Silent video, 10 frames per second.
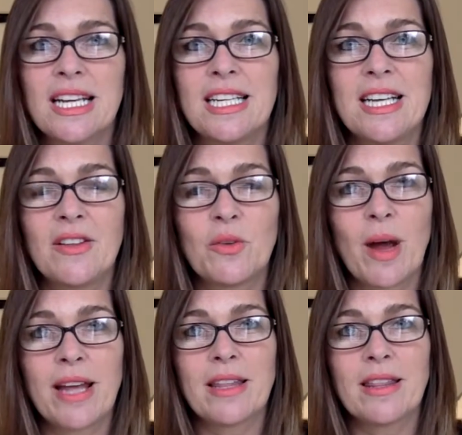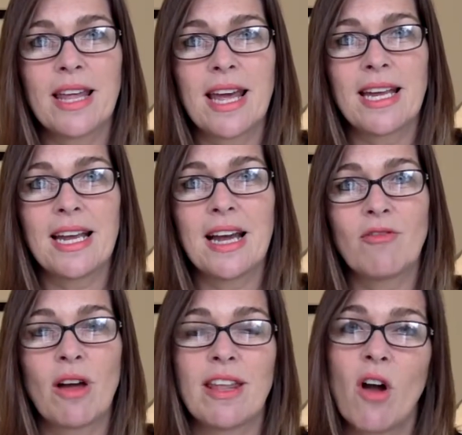you know, the way that they
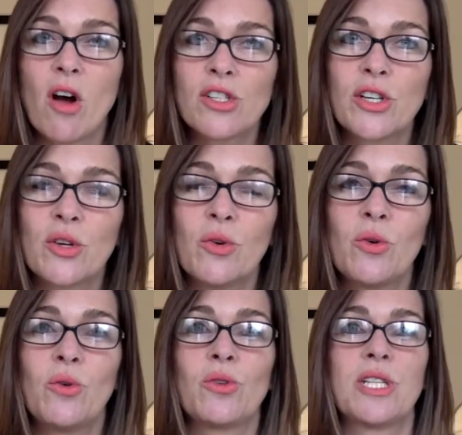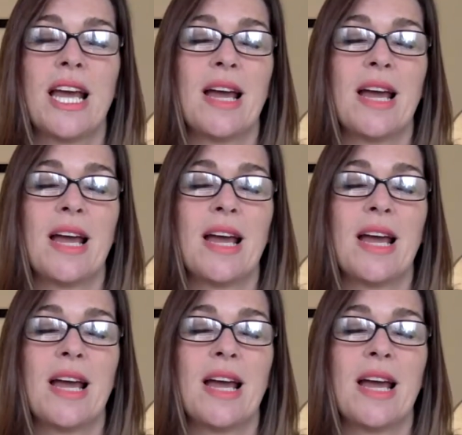write their articles,